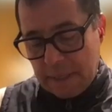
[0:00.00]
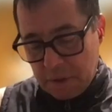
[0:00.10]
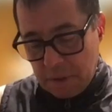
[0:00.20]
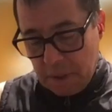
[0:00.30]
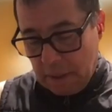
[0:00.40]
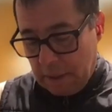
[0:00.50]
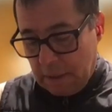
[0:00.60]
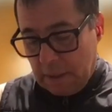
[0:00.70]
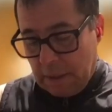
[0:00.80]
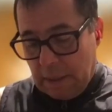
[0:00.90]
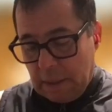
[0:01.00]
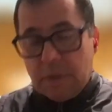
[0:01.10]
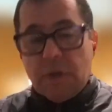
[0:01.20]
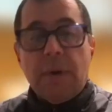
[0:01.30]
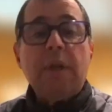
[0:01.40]
Nature.
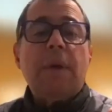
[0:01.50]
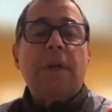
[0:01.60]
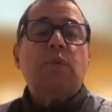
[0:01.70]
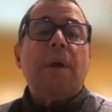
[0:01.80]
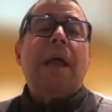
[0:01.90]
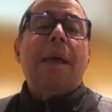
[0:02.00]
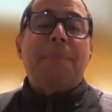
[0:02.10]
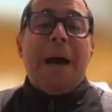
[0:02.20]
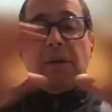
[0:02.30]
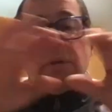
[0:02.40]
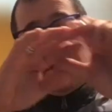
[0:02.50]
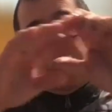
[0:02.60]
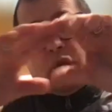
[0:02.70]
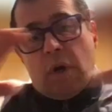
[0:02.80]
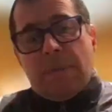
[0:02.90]
So, anyways, when I bounce
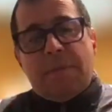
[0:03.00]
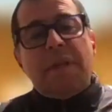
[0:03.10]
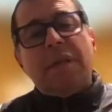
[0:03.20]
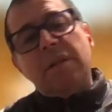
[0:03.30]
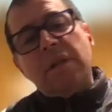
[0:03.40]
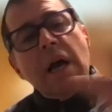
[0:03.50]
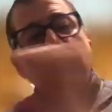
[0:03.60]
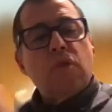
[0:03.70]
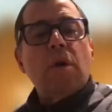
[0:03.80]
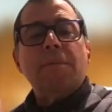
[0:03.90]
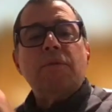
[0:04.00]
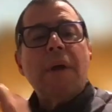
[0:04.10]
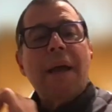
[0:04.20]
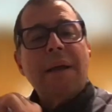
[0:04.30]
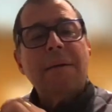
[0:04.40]
the drums, the entire drum
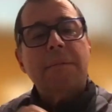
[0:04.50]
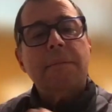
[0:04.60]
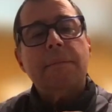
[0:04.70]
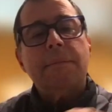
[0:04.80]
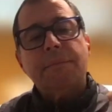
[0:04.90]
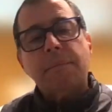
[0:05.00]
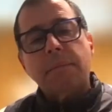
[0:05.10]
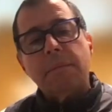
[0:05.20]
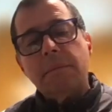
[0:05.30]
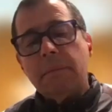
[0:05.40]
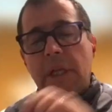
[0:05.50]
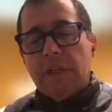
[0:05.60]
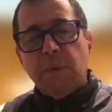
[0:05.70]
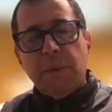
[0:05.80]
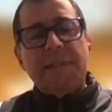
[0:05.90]
track
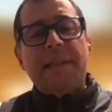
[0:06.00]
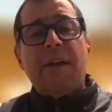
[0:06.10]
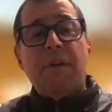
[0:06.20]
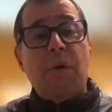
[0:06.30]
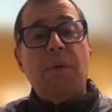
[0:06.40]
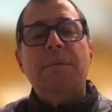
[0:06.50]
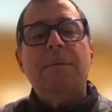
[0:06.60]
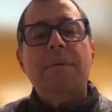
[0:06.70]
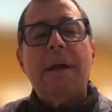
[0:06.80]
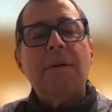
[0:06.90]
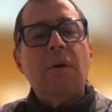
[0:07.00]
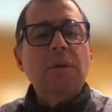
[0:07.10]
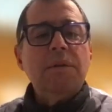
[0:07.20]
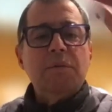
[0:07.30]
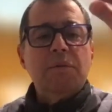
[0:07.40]
to a stereo, right?
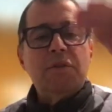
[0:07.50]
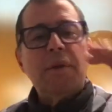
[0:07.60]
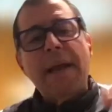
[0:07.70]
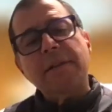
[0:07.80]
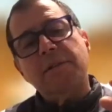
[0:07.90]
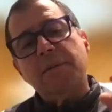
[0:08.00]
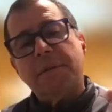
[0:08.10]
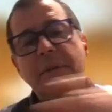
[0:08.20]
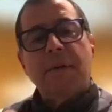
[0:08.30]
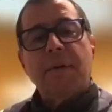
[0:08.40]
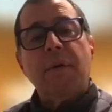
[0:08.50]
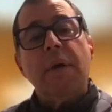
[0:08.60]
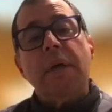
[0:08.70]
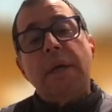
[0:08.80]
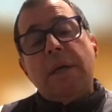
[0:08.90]
All those tracks to a stereo.
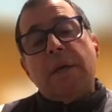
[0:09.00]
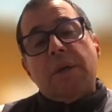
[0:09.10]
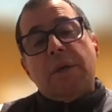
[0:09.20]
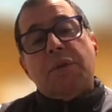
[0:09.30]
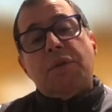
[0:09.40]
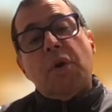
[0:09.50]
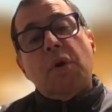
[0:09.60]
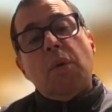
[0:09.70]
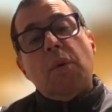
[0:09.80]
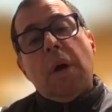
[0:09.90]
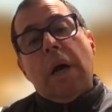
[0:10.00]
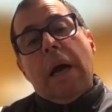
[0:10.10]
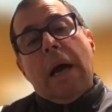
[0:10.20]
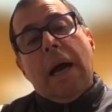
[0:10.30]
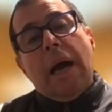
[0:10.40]
So,
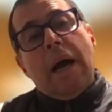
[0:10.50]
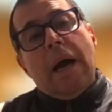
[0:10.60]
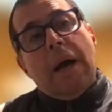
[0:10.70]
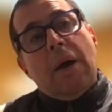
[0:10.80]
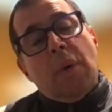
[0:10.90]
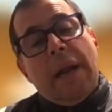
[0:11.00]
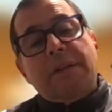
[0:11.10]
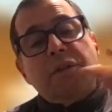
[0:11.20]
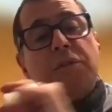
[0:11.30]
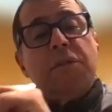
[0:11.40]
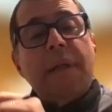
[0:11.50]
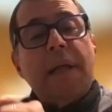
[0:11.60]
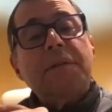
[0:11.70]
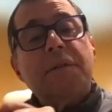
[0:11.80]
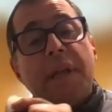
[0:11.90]
what I do to
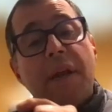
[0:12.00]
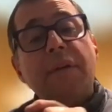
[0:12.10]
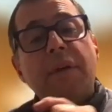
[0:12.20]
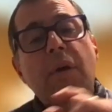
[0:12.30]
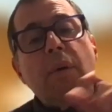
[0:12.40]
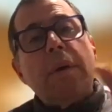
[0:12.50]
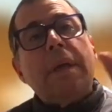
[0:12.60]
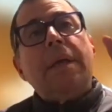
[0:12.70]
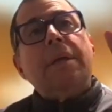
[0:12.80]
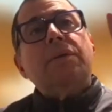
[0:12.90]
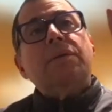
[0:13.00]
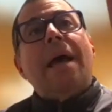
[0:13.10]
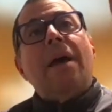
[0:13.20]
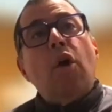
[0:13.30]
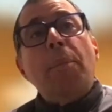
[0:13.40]
that stereo is
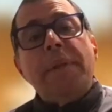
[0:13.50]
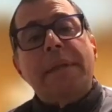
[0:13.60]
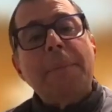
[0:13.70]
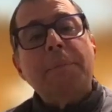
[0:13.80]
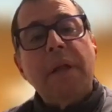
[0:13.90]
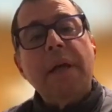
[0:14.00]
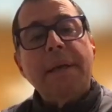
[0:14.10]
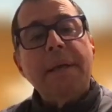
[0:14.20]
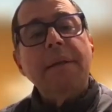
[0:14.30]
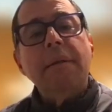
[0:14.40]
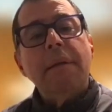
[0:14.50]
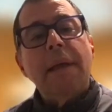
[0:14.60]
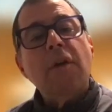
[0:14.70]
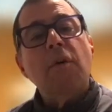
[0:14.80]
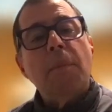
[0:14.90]
I open that plugin,
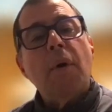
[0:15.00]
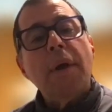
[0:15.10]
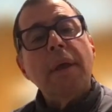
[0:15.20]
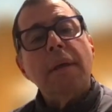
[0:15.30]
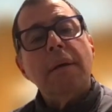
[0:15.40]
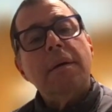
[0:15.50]
Echo Boy,